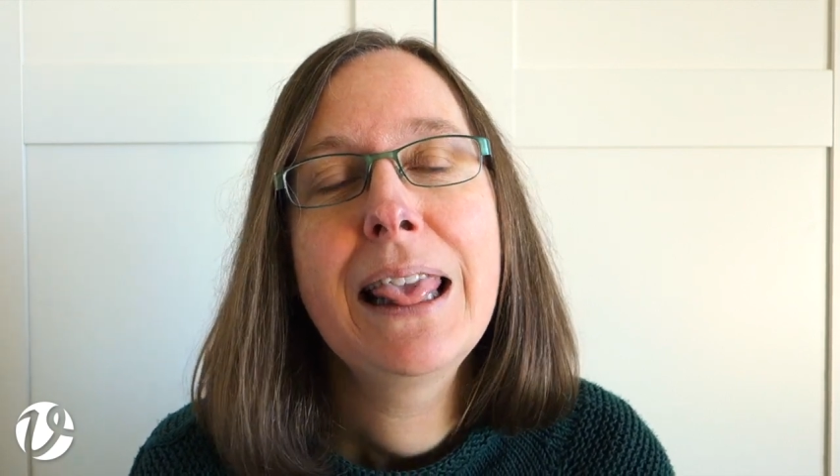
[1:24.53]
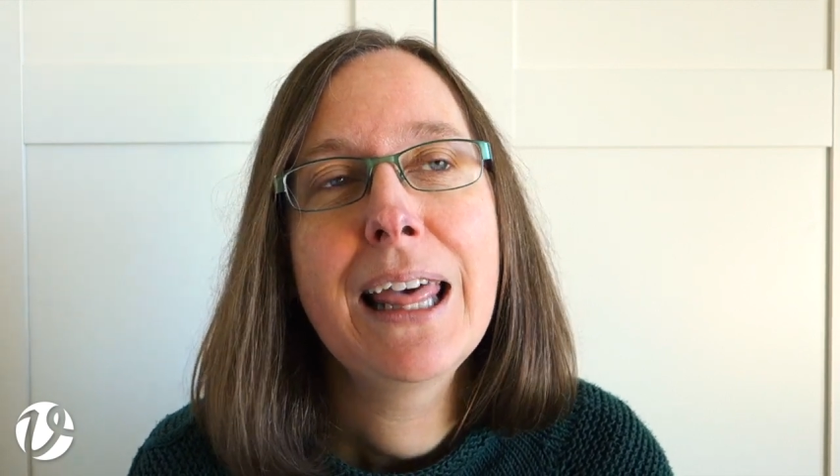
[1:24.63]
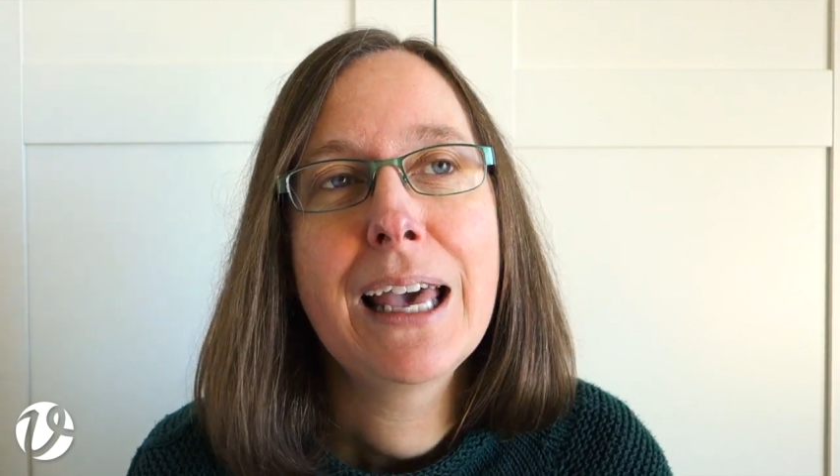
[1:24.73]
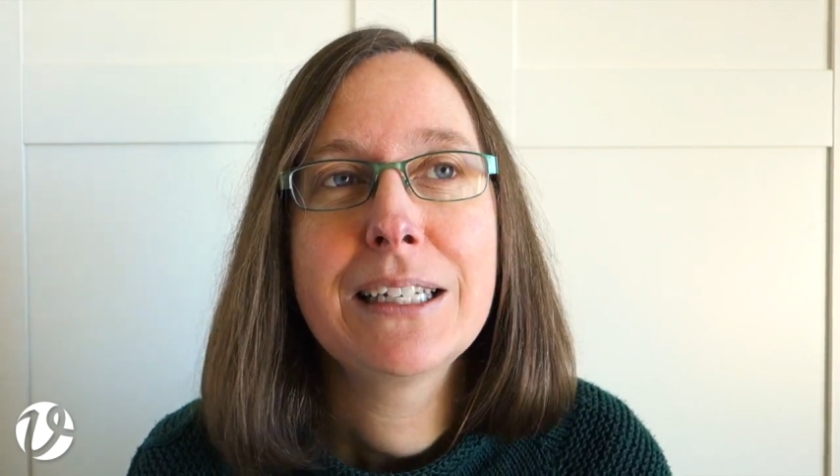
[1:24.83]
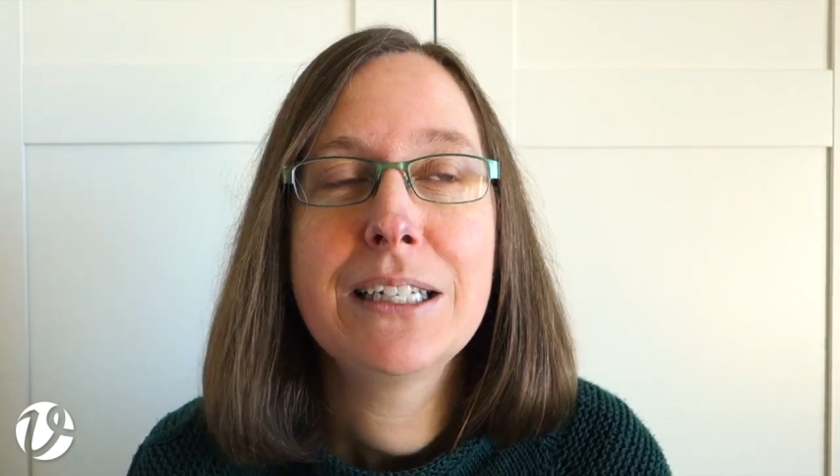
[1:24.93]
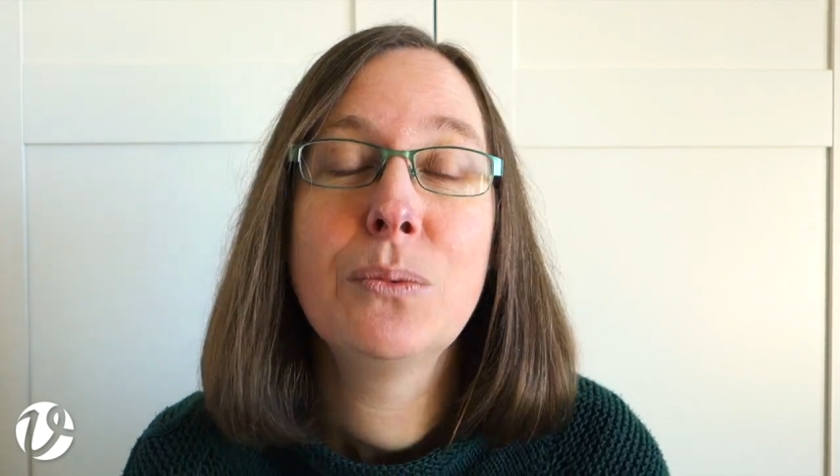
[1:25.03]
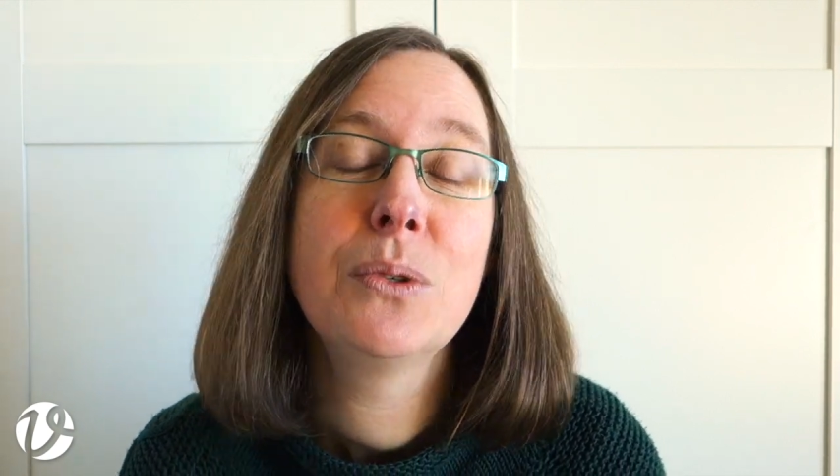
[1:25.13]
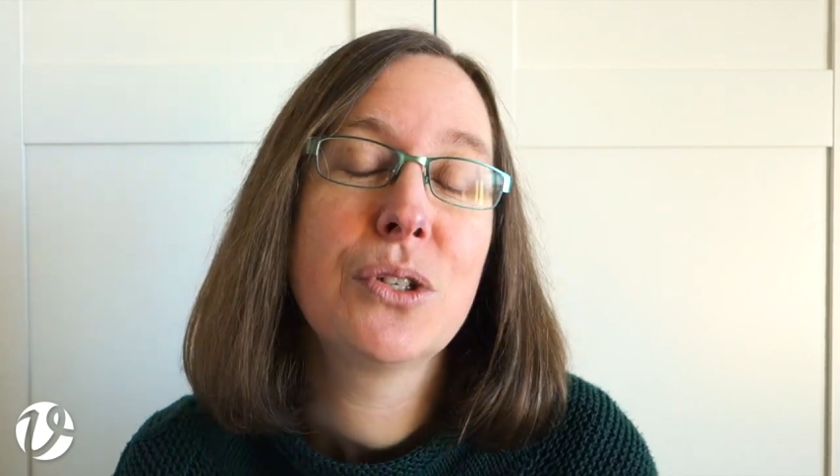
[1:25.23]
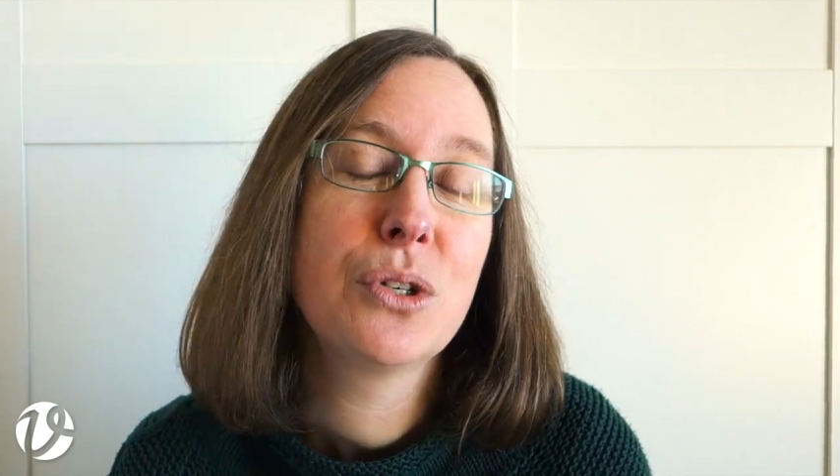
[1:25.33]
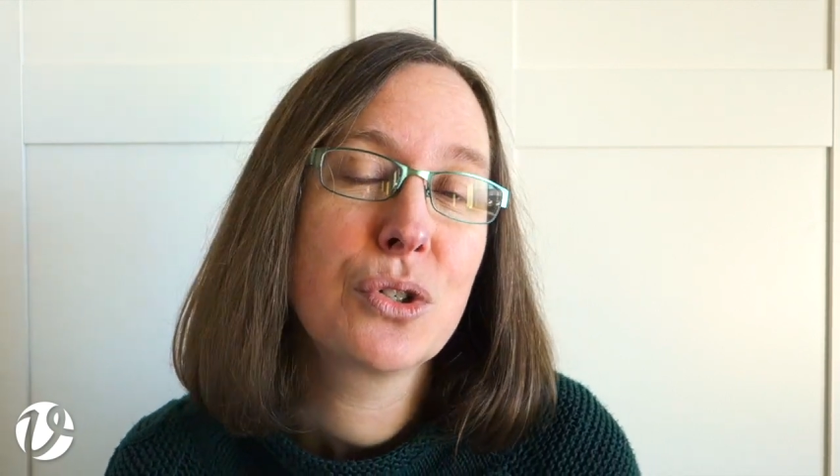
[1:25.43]
that it
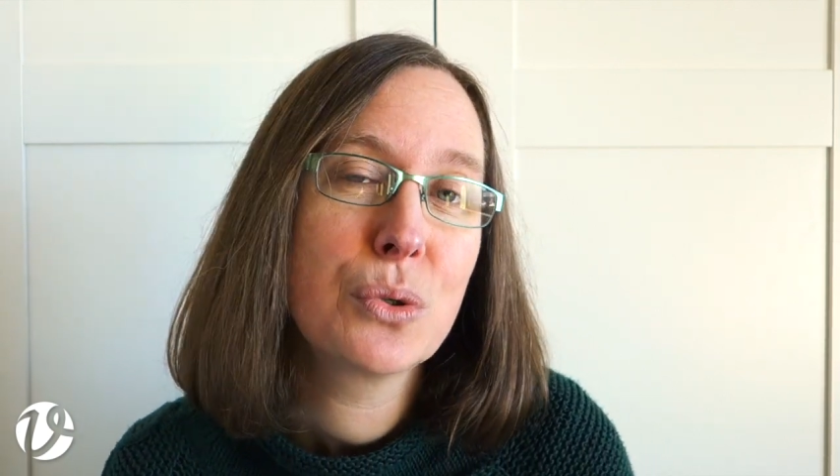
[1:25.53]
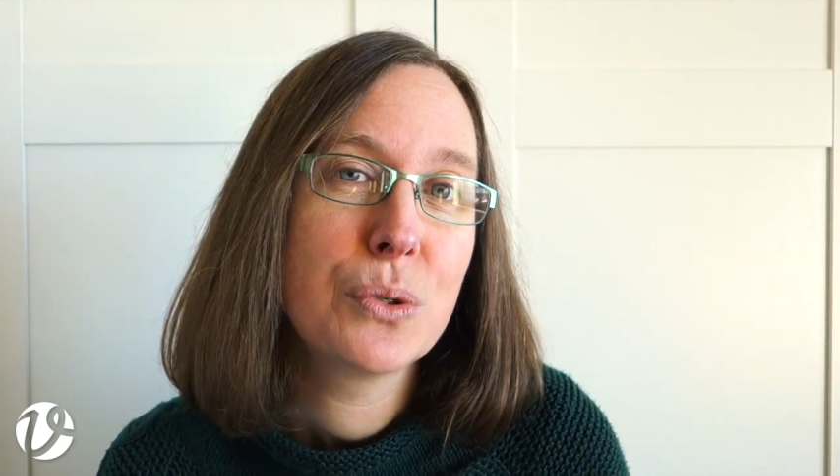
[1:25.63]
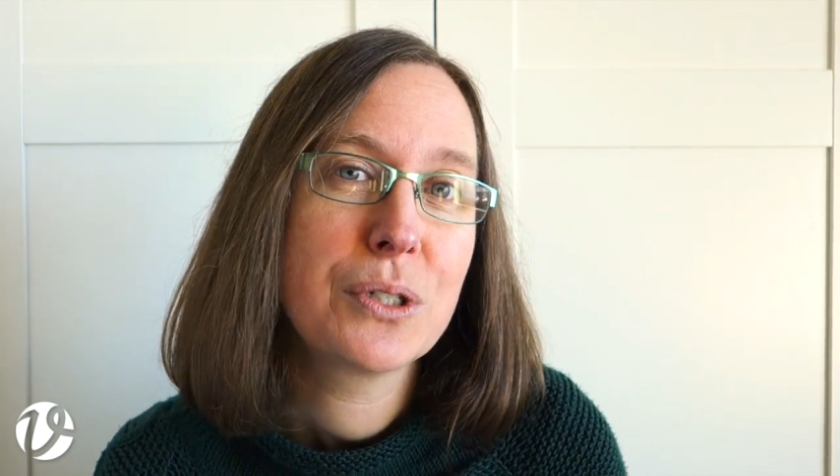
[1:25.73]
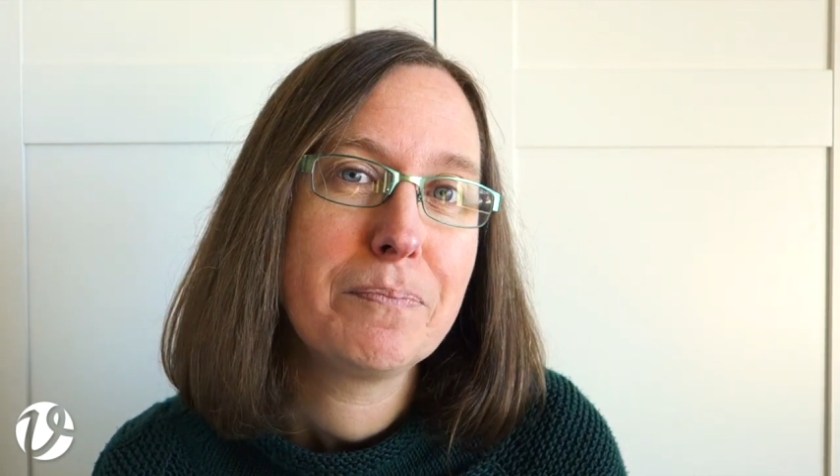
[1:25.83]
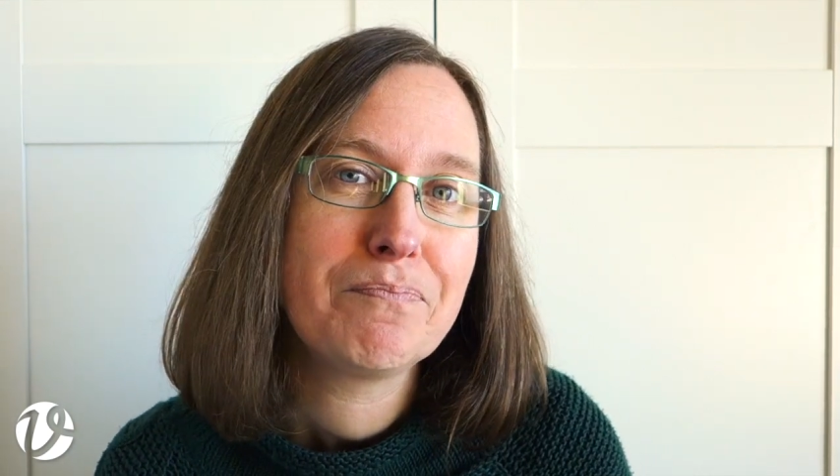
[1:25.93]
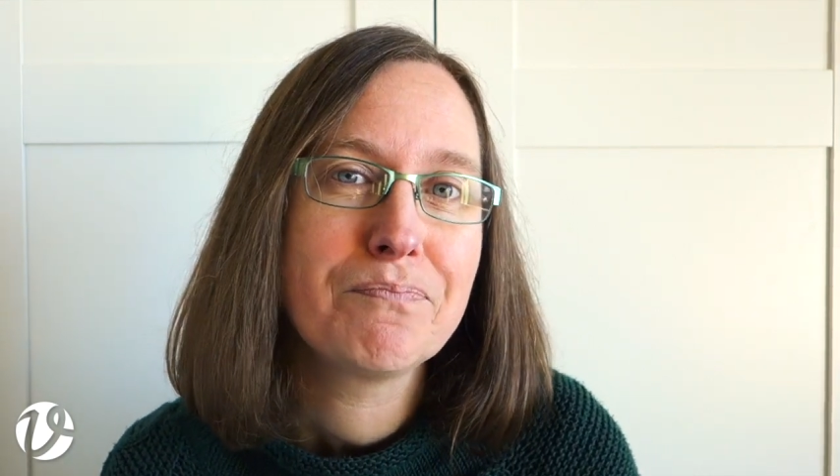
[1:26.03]
was so short.